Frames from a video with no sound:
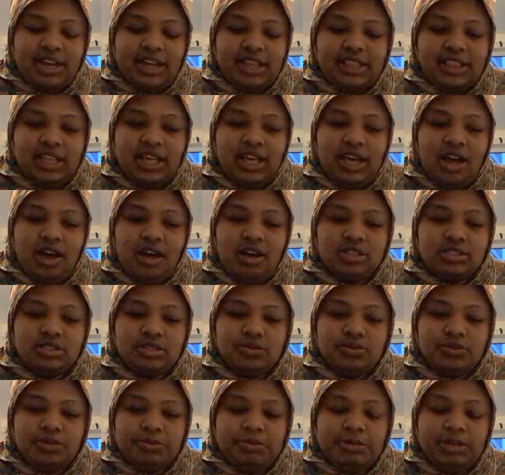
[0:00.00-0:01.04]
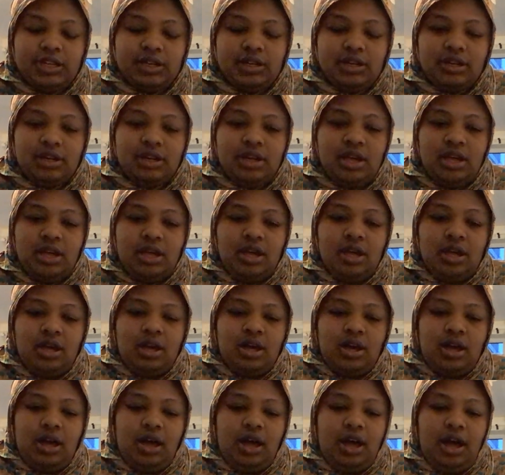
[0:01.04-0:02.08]
think I asked the woman,
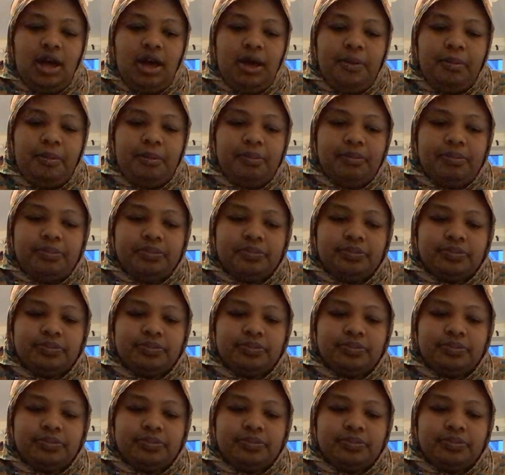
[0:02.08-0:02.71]
I